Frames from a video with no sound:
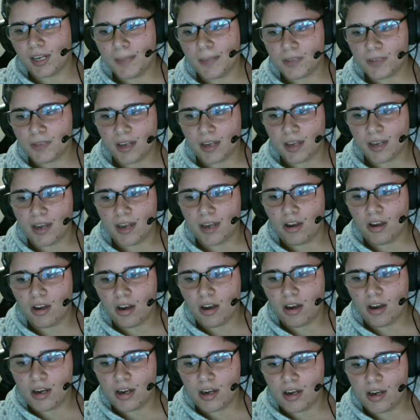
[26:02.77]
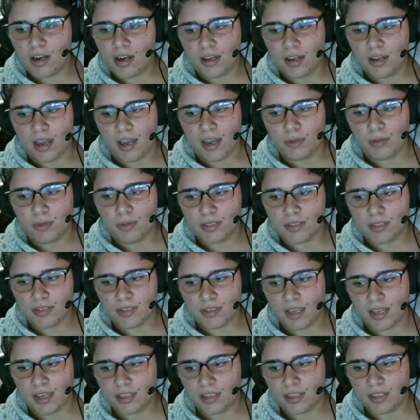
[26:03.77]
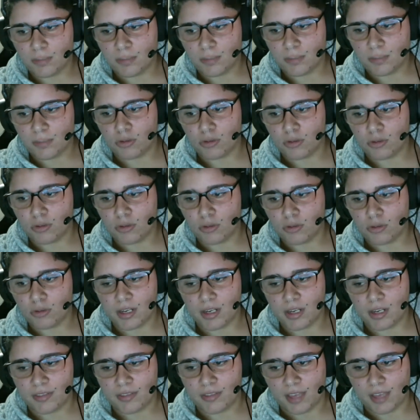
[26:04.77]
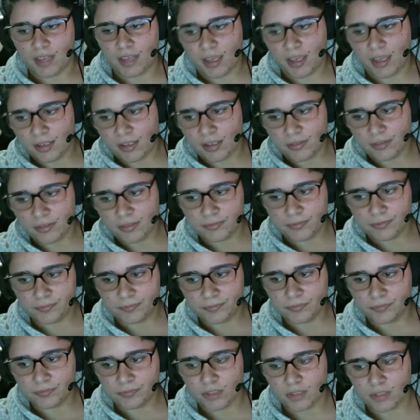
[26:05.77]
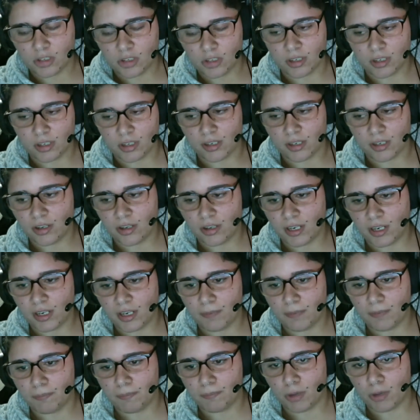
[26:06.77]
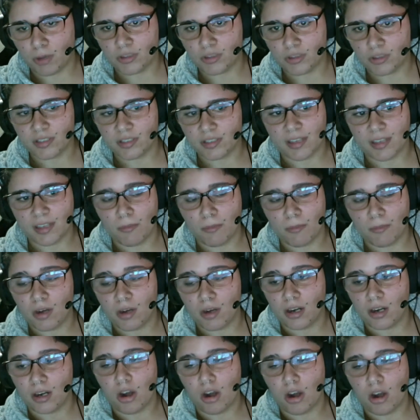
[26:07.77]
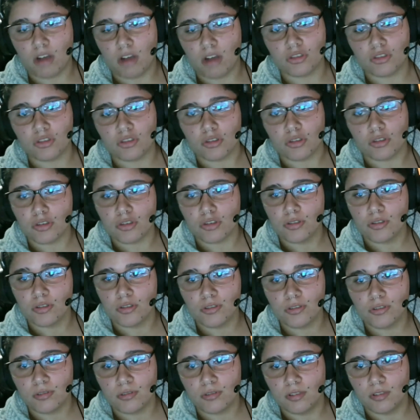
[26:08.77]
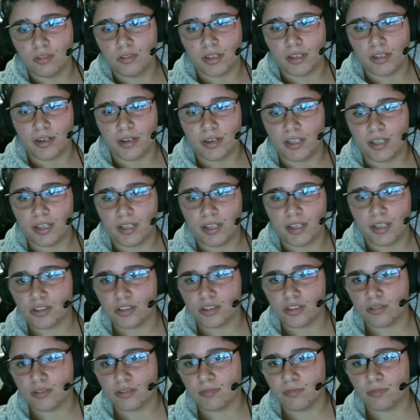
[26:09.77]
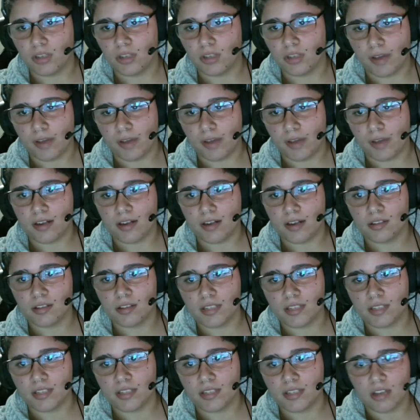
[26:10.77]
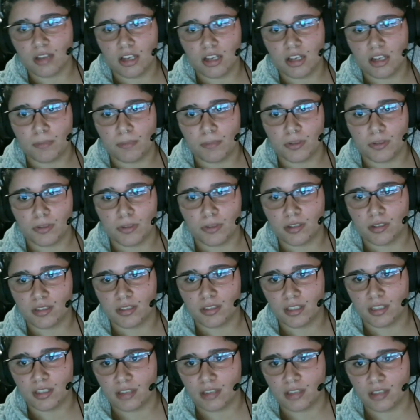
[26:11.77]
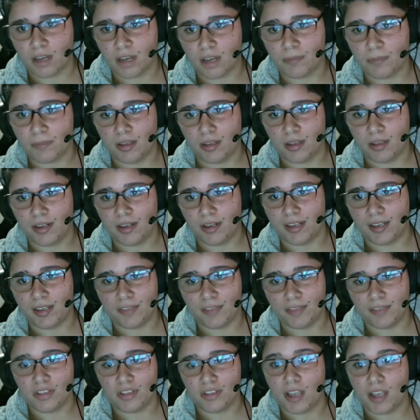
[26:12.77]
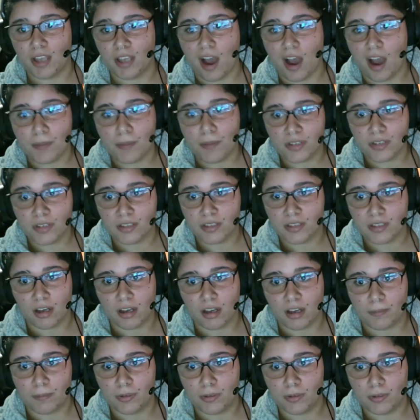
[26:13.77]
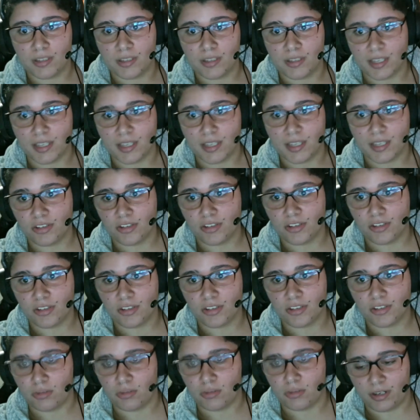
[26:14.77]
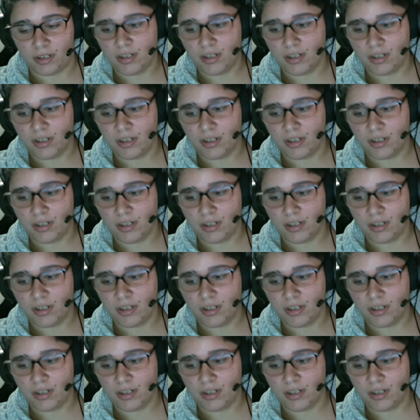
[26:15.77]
are kind of hard. I would say to post one a day. You can literally post the same one on all socials. Literally, just you edit it on TikTok, you post it on TikTok. It gives you the option to upload it to Instagram and Twitter,